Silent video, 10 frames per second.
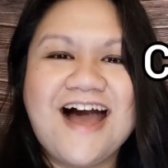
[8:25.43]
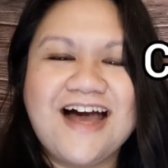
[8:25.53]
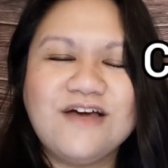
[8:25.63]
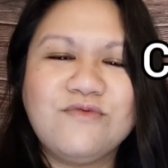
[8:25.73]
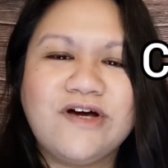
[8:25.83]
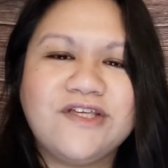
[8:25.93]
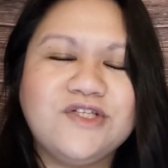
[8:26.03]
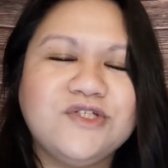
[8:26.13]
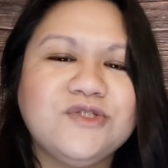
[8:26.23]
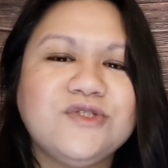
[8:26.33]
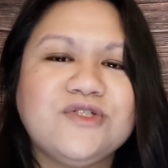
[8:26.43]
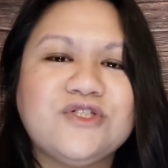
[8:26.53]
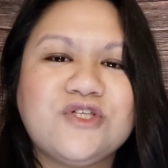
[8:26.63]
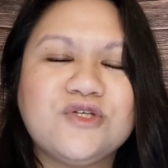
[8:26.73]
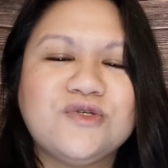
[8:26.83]
I want you
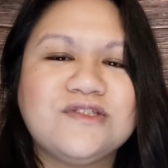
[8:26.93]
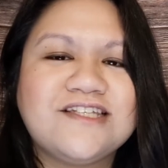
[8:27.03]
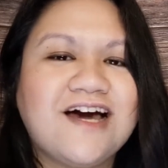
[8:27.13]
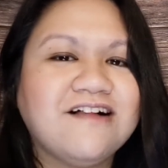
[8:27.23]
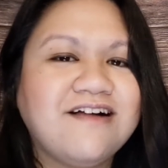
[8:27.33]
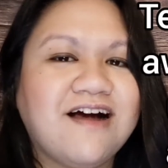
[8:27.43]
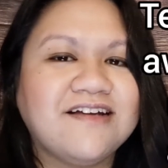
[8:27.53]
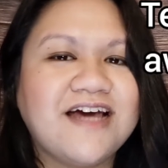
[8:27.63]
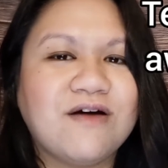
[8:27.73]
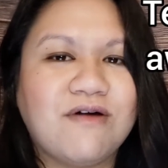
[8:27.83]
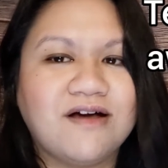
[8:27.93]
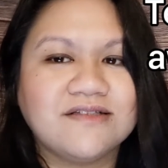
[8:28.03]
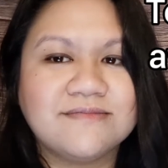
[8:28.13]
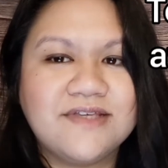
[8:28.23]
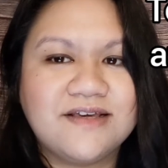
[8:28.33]
to tell God how
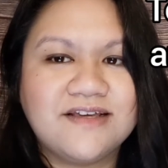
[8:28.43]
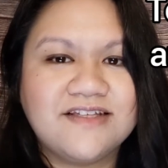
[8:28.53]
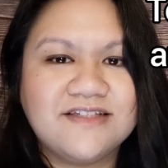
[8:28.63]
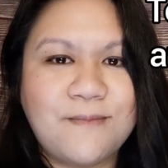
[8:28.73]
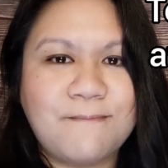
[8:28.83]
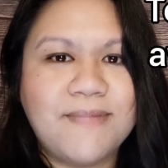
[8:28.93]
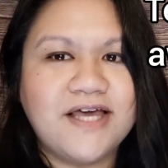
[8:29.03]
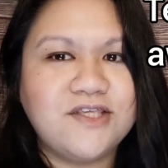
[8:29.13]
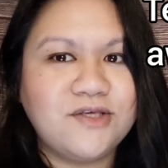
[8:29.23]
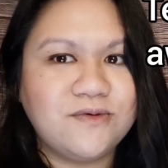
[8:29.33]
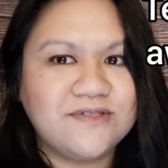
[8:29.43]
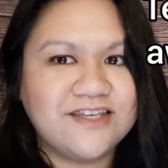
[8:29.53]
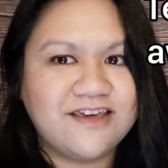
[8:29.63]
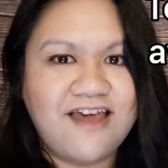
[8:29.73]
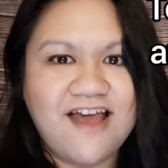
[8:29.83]
awesome He is by
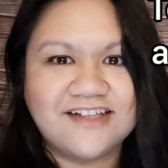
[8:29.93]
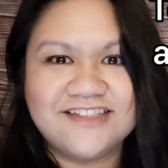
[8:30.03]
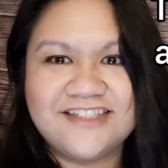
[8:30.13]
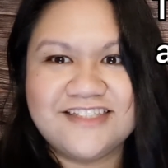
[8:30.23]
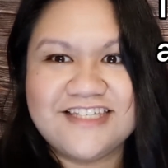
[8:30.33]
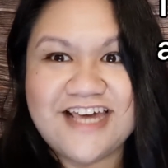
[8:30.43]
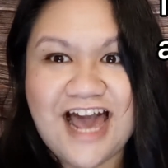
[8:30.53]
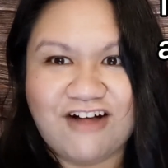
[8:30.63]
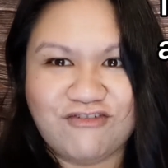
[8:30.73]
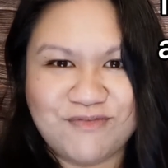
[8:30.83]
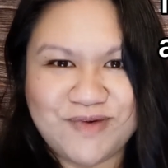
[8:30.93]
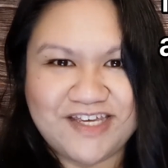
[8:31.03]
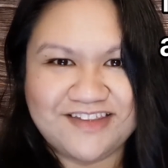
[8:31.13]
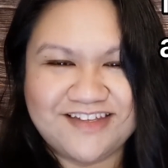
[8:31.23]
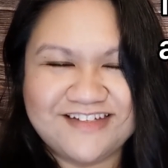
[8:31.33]
using the
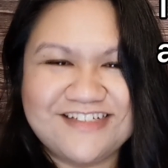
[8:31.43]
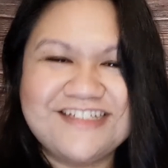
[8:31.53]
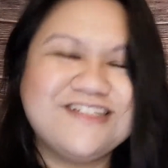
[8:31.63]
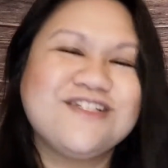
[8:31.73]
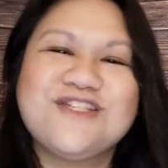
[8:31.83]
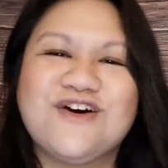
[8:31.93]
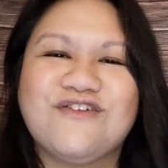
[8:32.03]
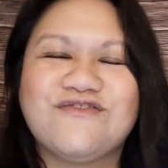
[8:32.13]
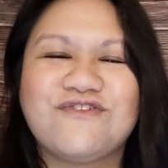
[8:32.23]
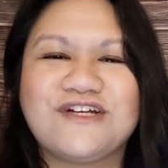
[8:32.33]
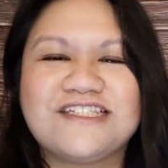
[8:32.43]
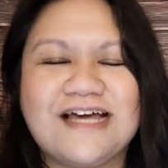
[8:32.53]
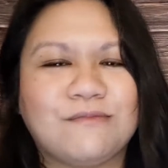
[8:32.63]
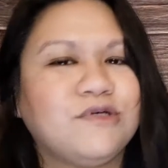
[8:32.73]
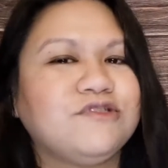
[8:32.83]
alphabet. So, for
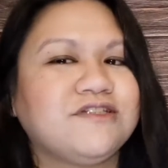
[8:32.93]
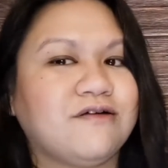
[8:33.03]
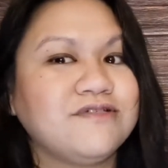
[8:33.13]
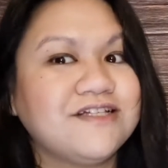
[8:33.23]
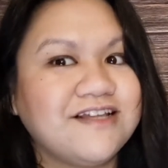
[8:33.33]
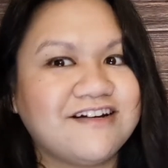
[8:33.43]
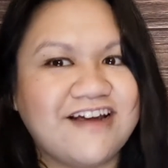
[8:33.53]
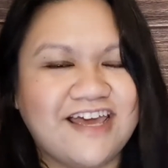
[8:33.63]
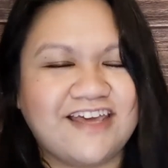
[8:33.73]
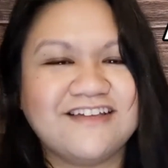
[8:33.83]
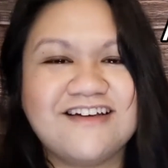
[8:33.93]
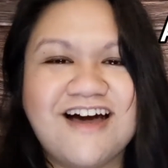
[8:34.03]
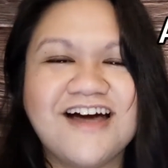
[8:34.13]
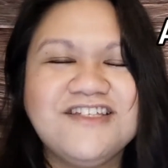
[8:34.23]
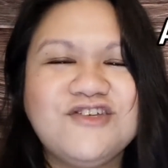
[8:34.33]
example, we start with the letter A.
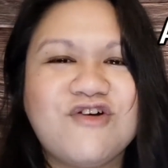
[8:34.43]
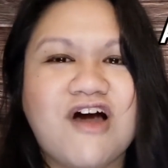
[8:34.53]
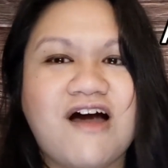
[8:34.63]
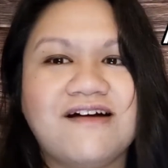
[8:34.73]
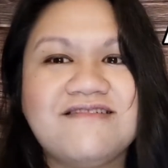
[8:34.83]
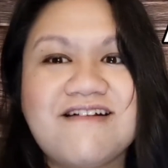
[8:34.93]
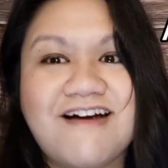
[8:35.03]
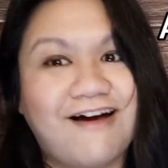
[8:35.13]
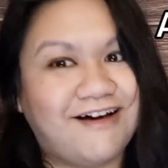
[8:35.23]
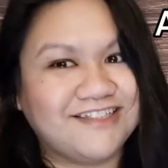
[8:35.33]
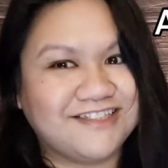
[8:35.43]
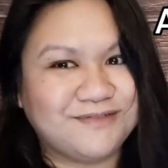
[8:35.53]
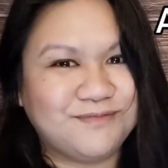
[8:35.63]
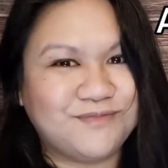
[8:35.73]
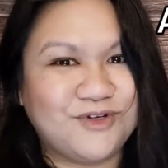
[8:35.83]
God, you are
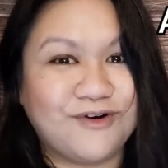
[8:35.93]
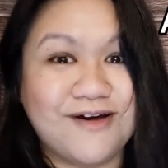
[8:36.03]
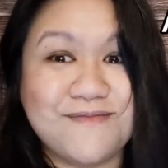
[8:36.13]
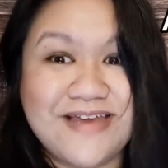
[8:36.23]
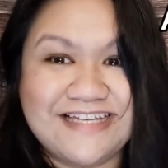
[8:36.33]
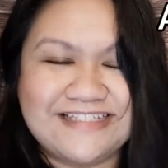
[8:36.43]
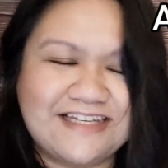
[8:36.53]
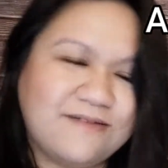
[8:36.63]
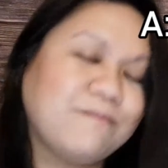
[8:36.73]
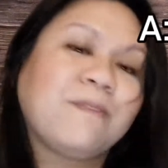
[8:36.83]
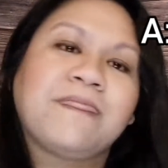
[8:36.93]
awesome or amazing.